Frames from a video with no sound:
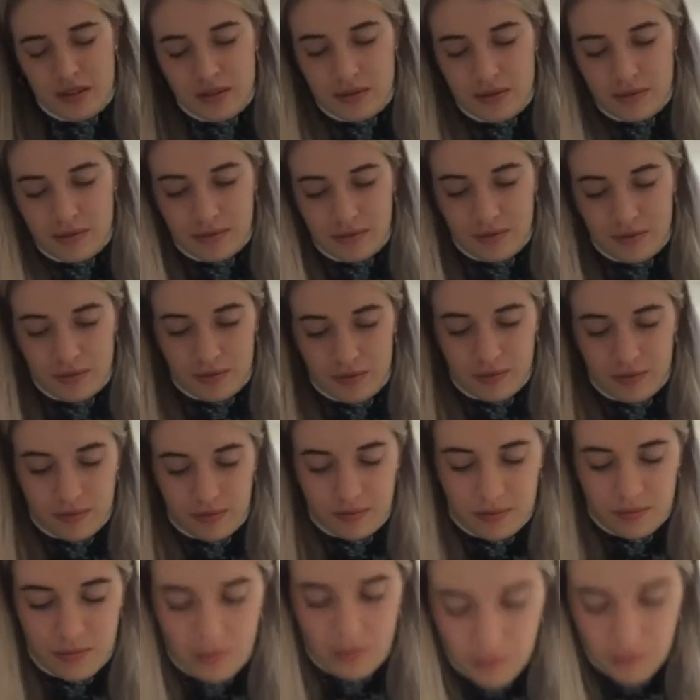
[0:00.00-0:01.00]
it's like we're
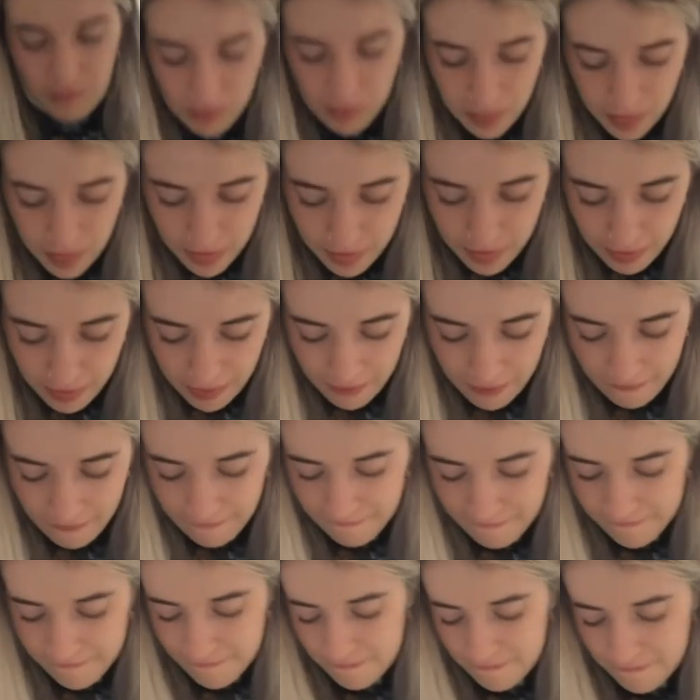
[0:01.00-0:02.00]
able to
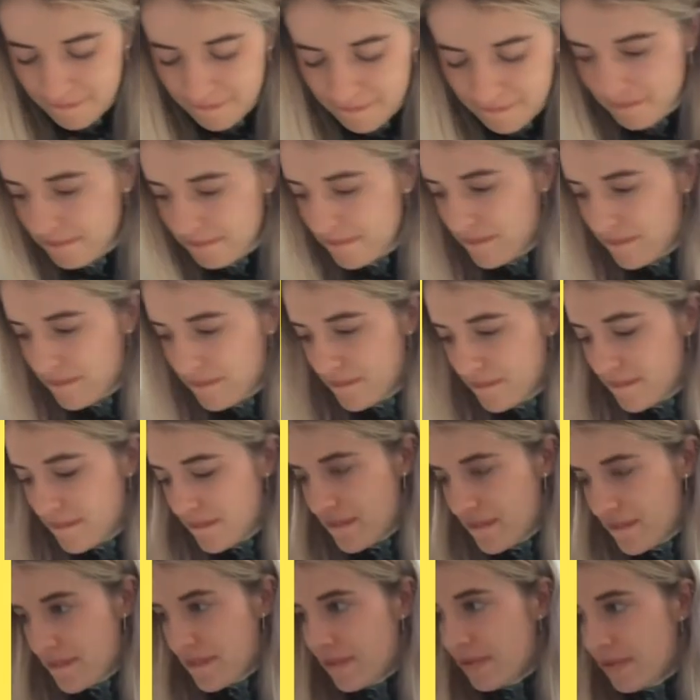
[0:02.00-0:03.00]
experience we're able
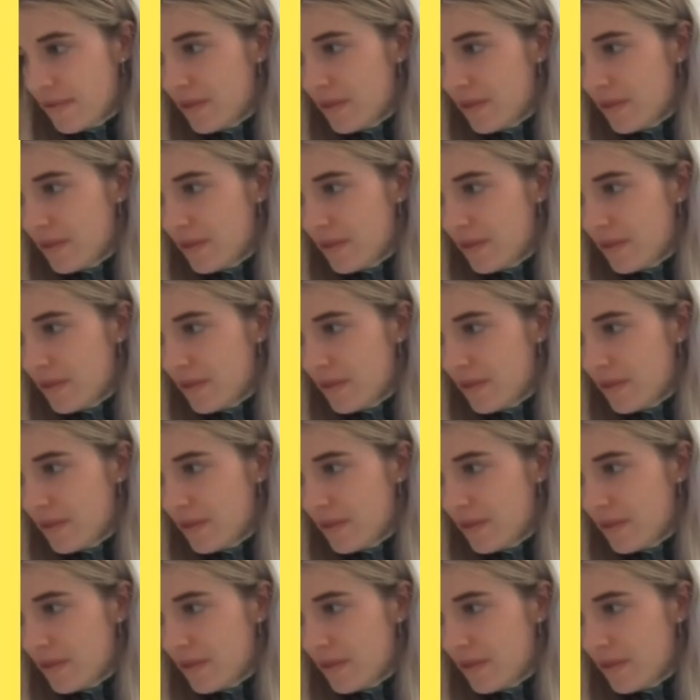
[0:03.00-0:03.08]
to have